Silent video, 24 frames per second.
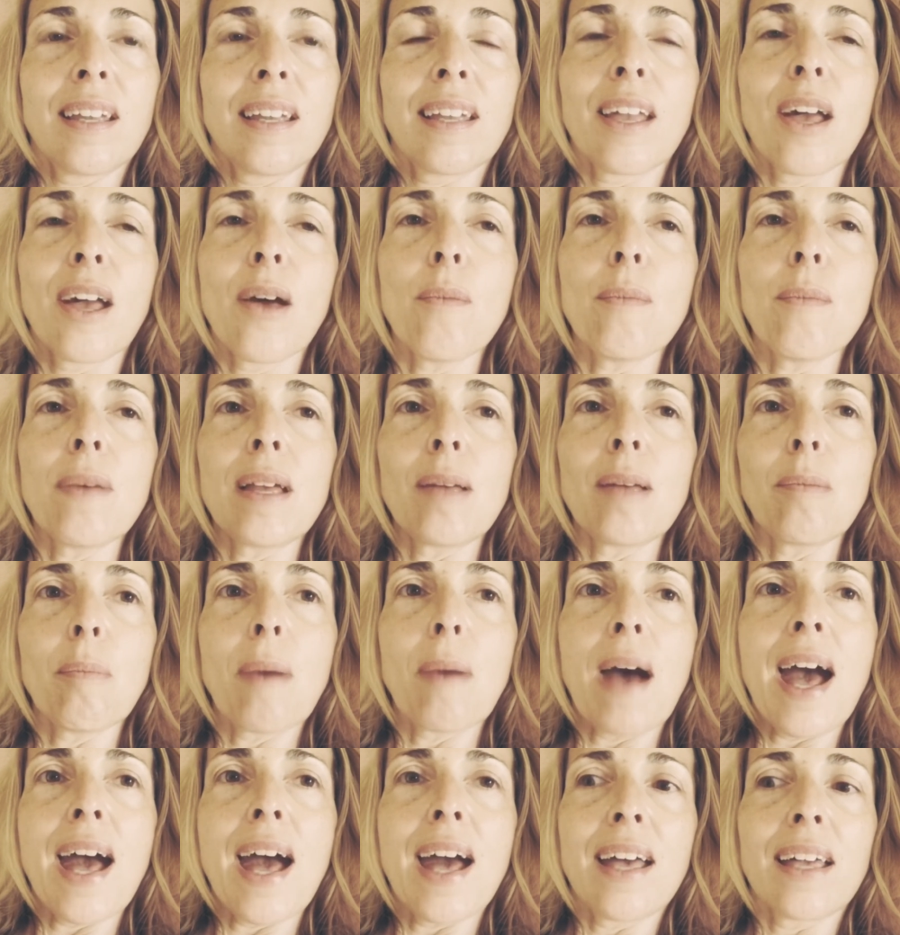Coming
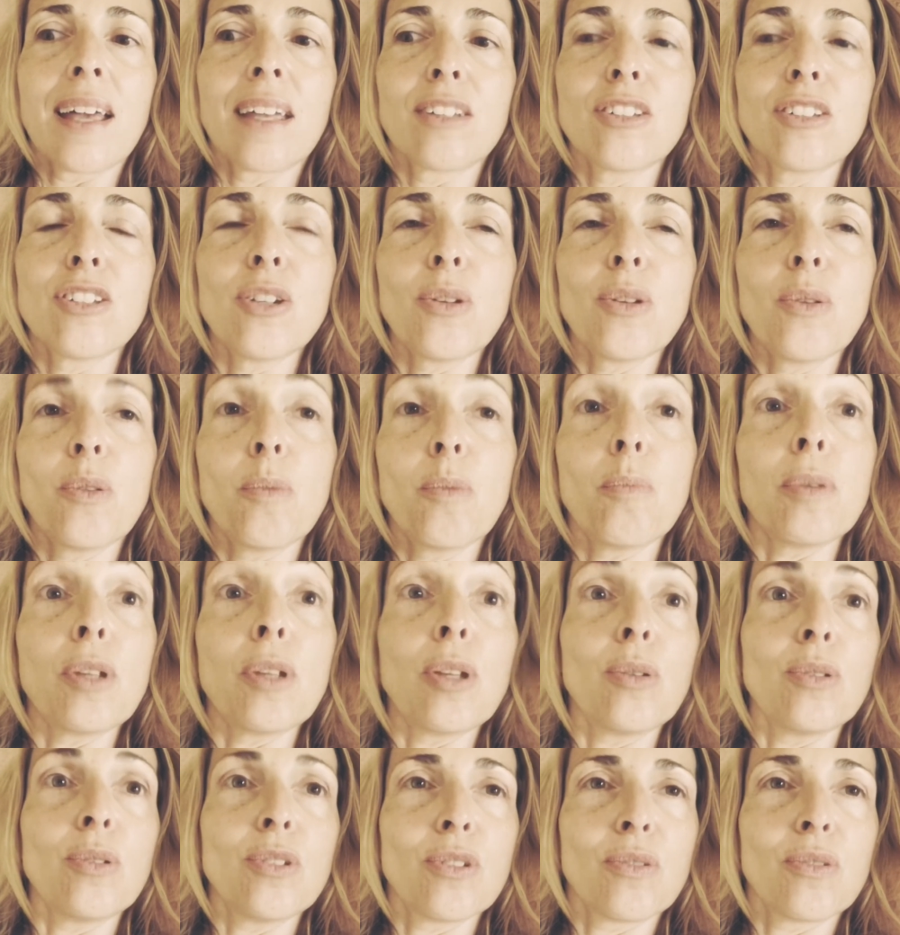back to the
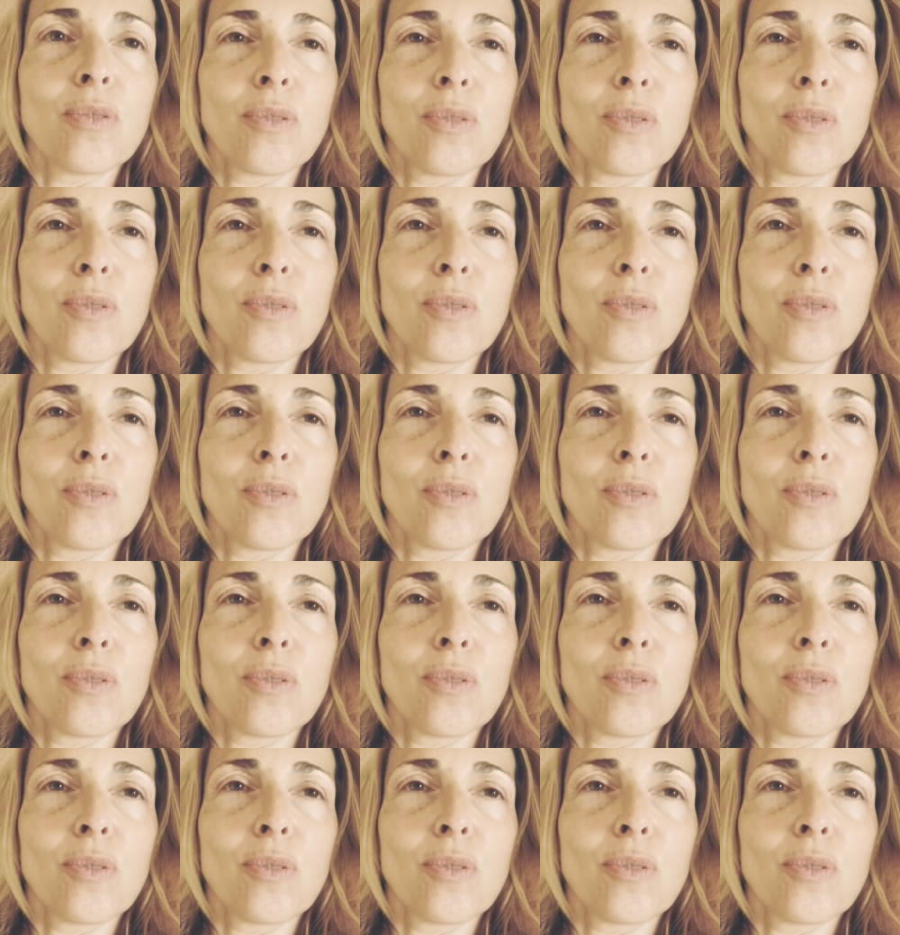beautiful